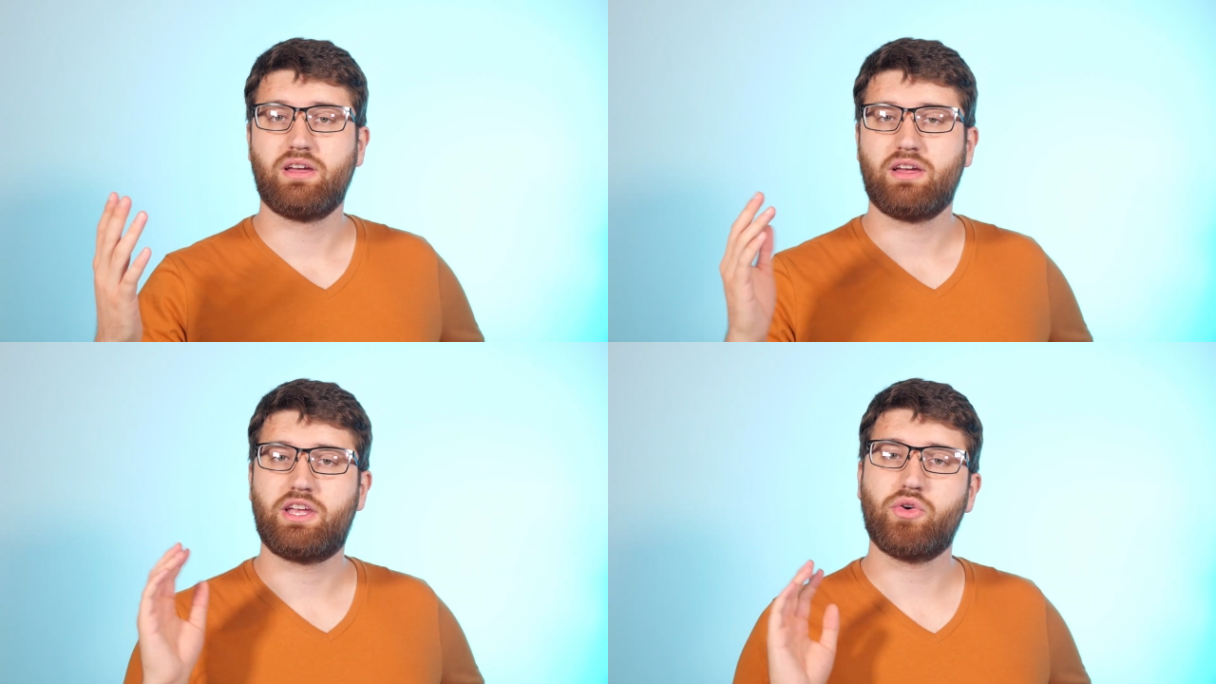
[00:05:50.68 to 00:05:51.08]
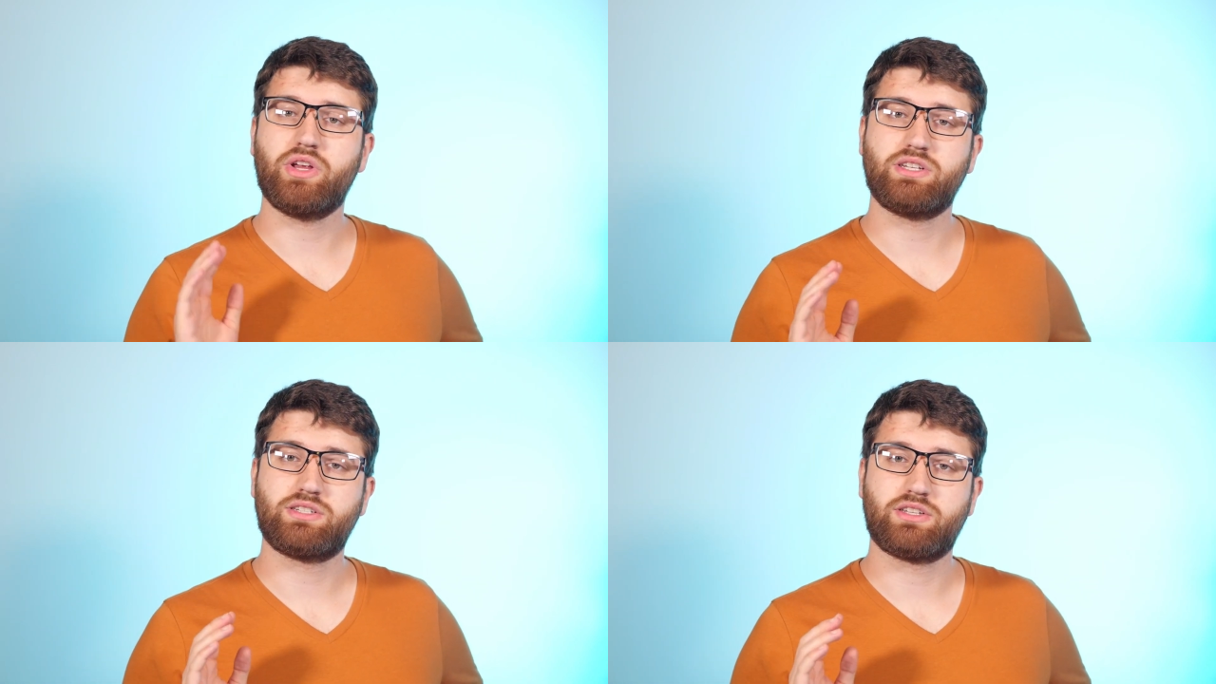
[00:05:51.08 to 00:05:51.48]
here
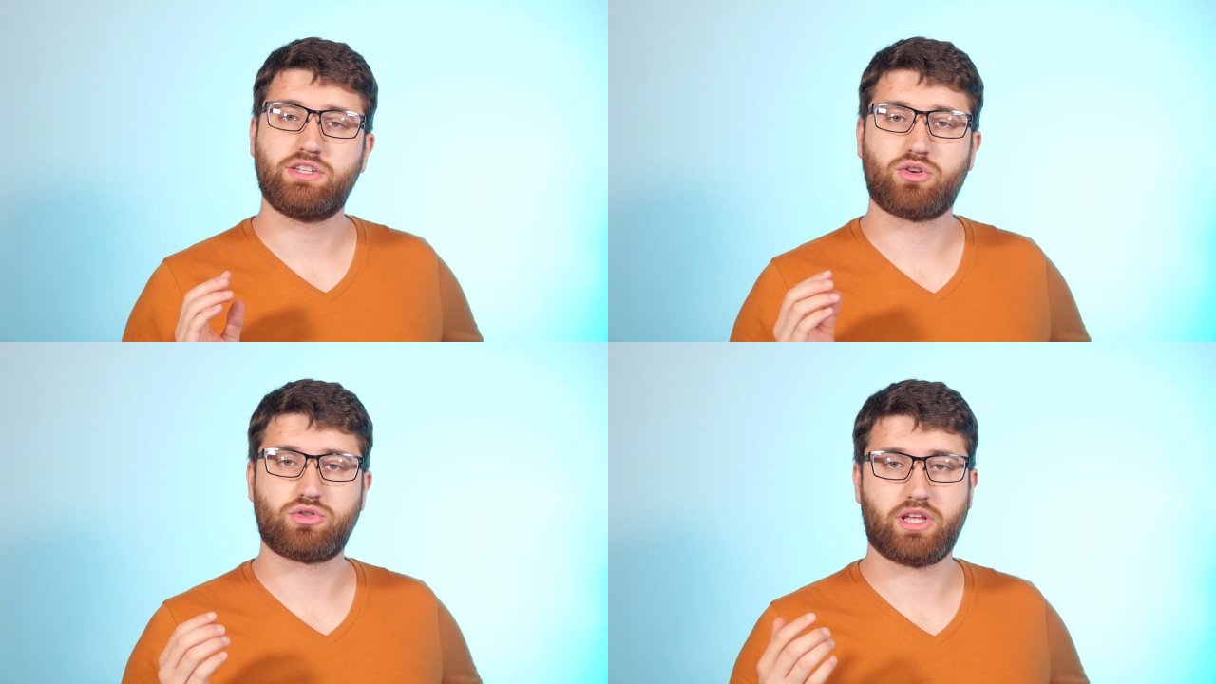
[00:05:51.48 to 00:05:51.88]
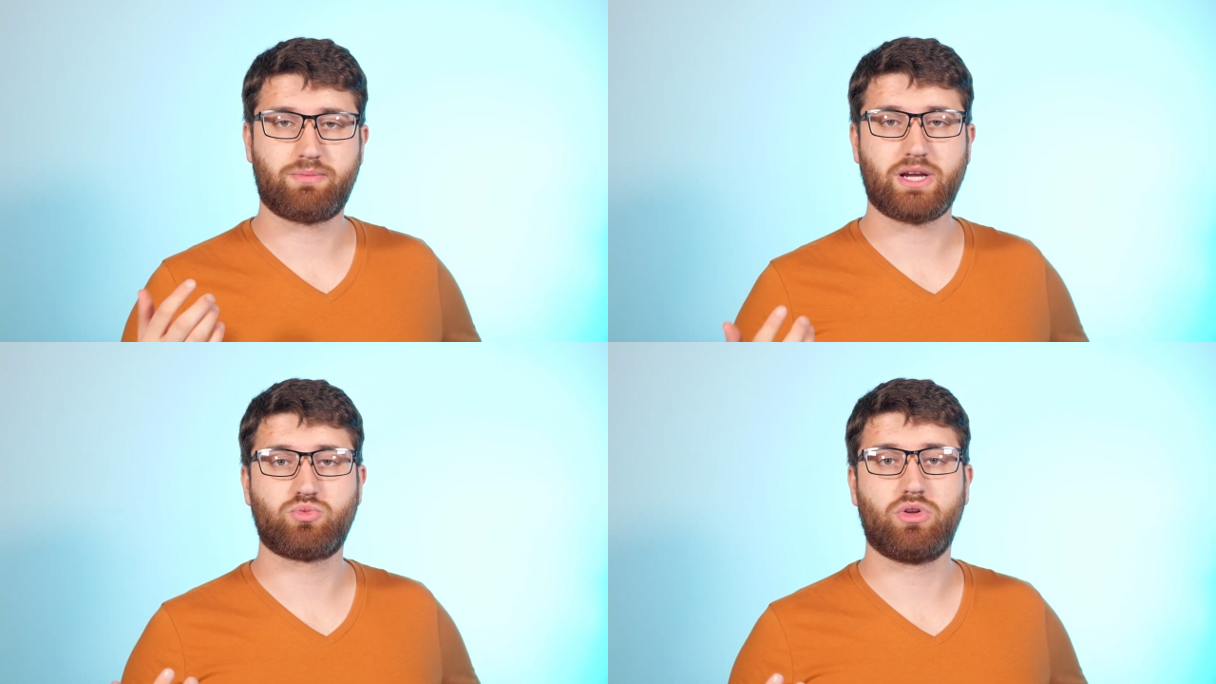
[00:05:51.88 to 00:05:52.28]
is the Social
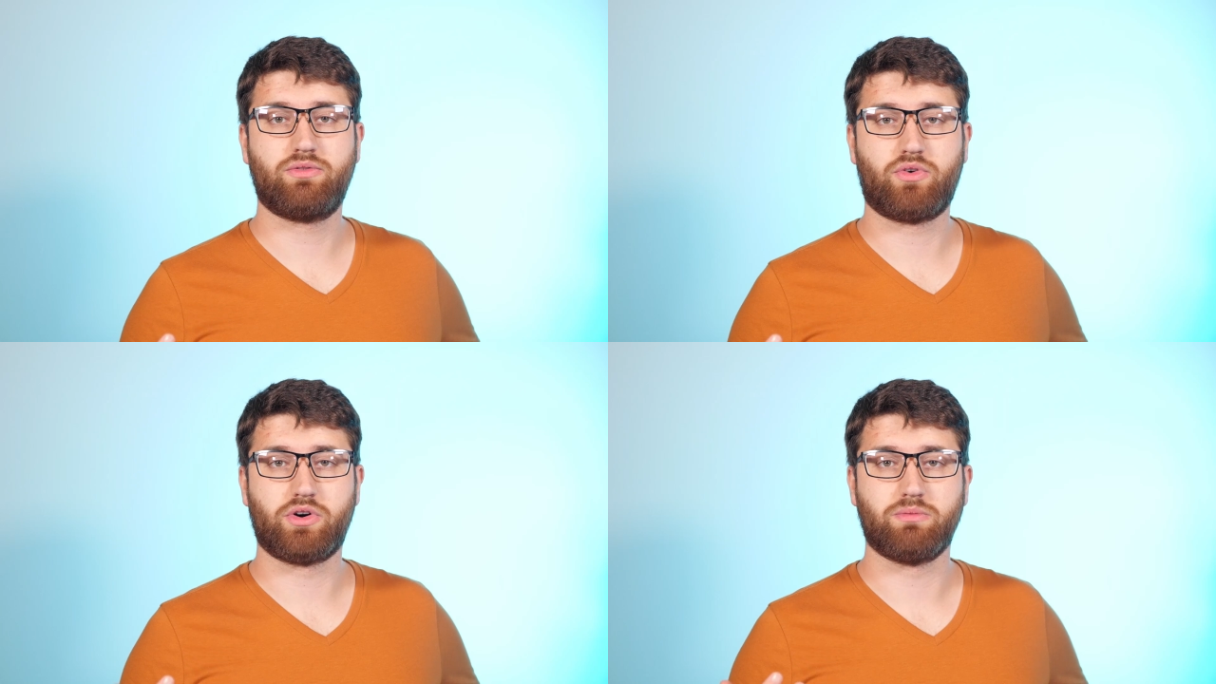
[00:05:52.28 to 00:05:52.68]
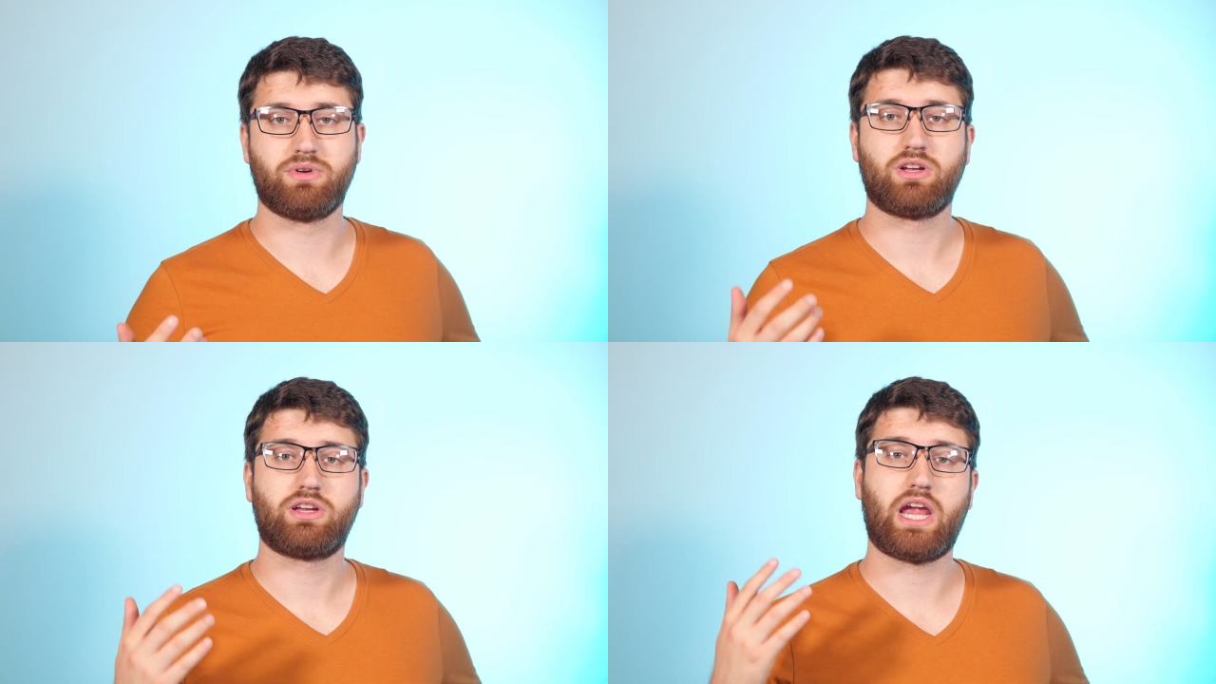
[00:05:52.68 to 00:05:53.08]
Enterprise World Forum
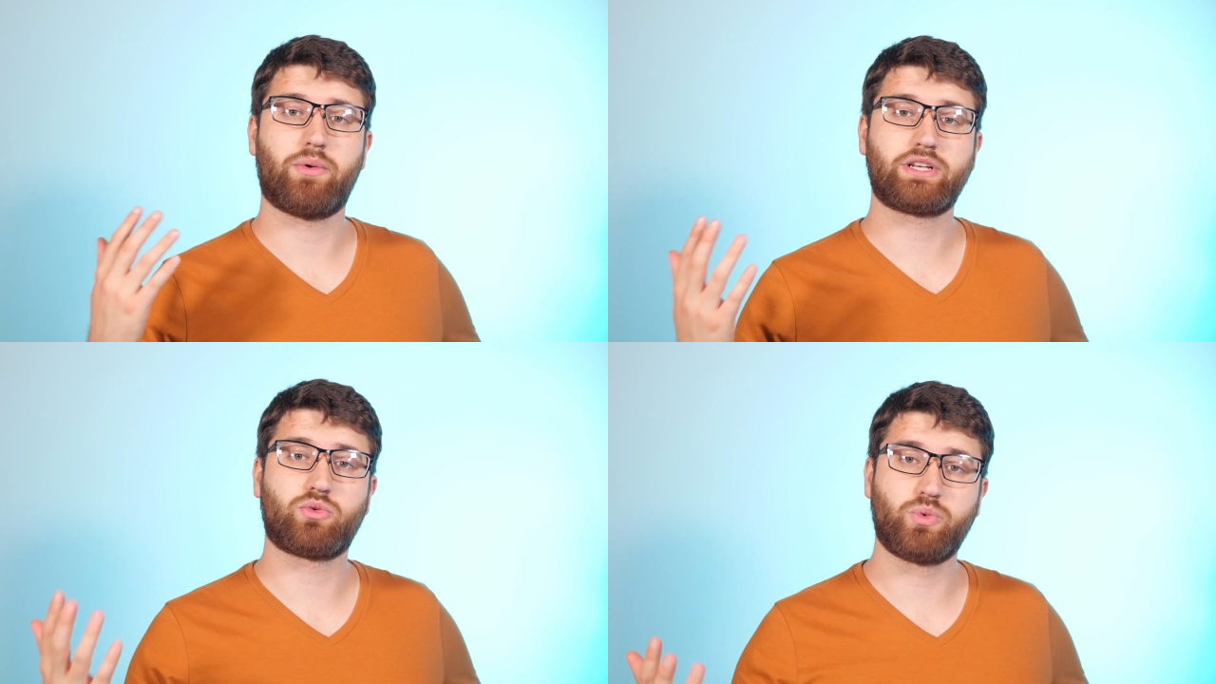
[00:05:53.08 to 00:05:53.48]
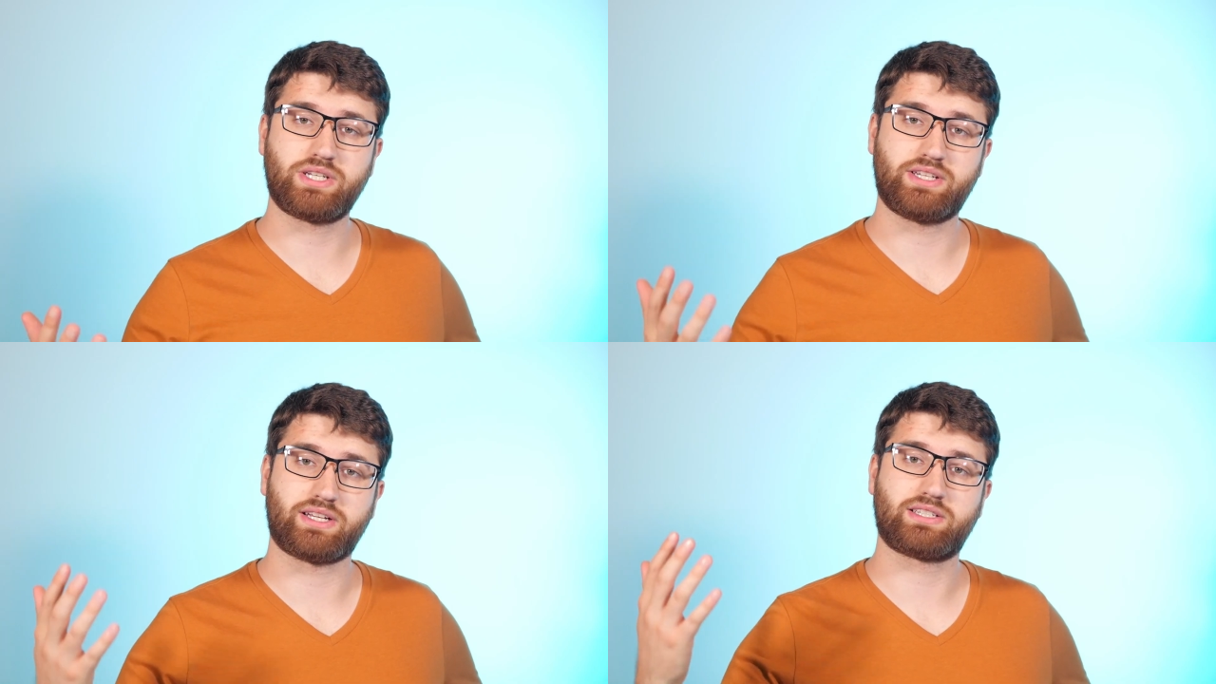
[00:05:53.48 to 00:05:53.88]

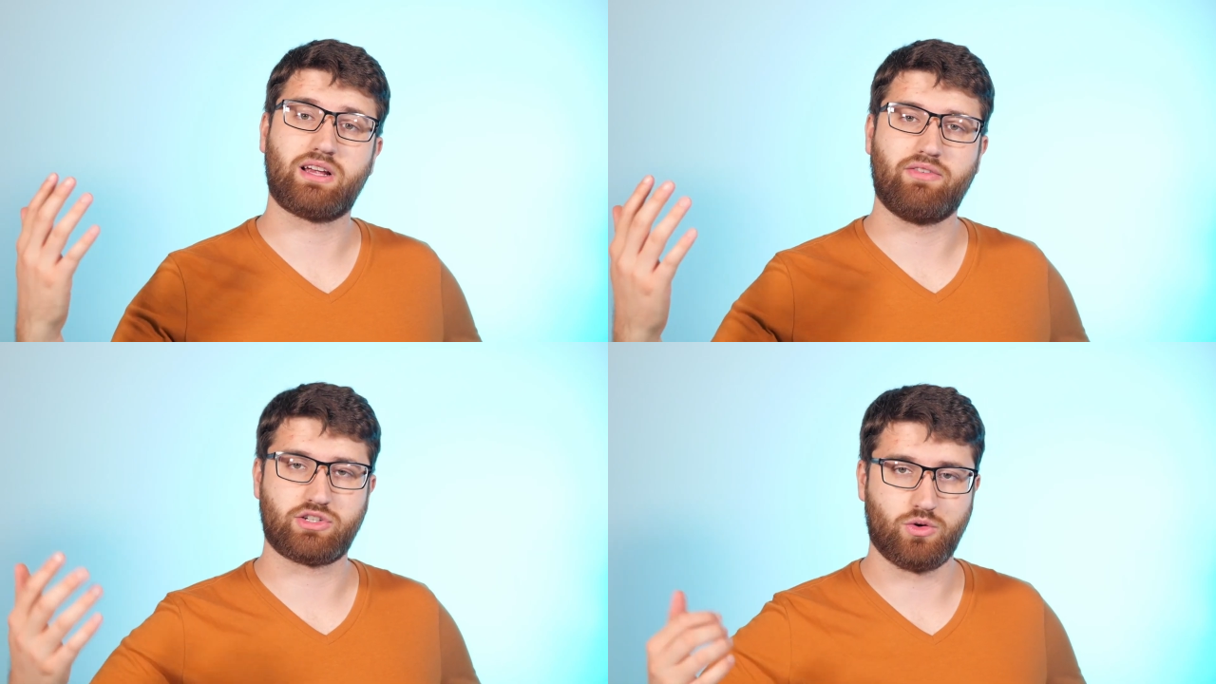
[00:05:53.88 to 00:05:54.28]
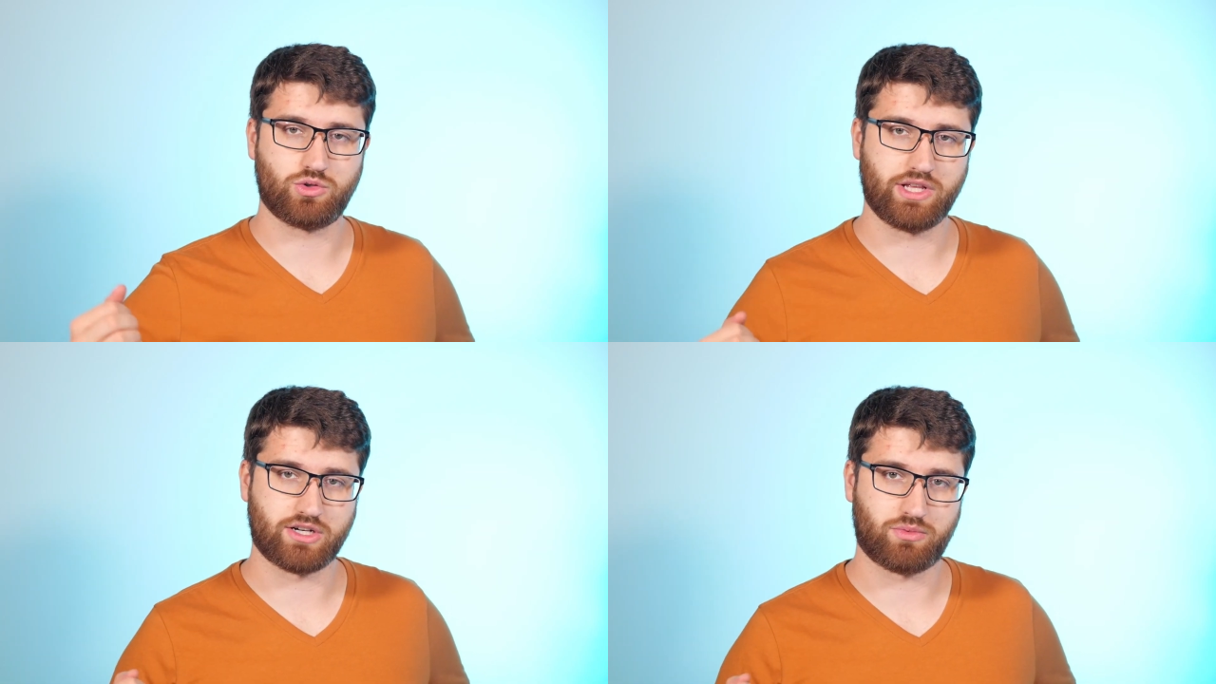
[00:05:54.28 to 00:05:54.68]
characteristics of a
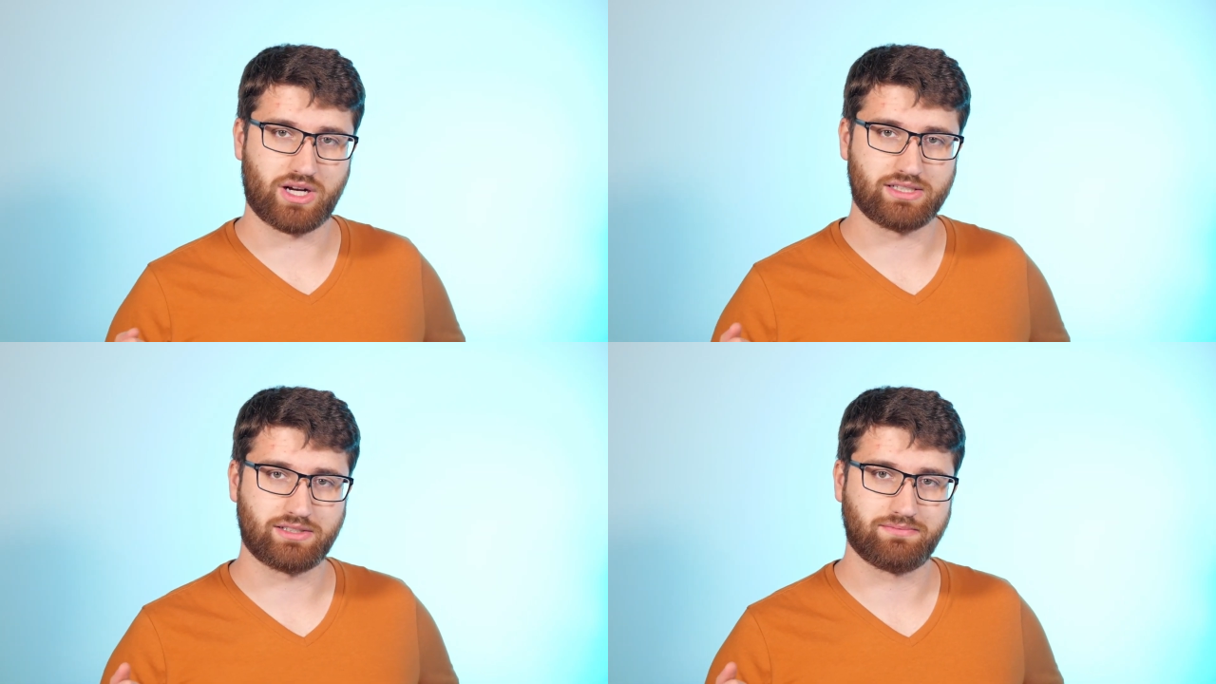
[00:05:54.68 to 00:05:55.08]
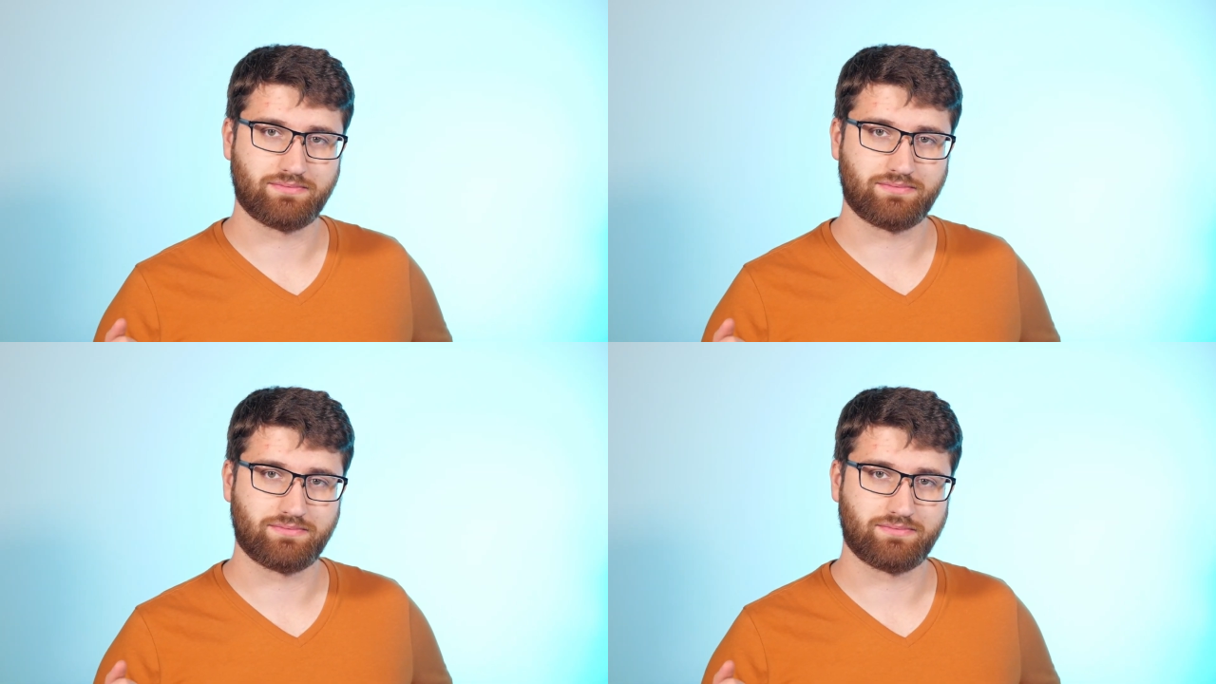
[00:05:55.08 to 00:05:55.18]
social enterprise.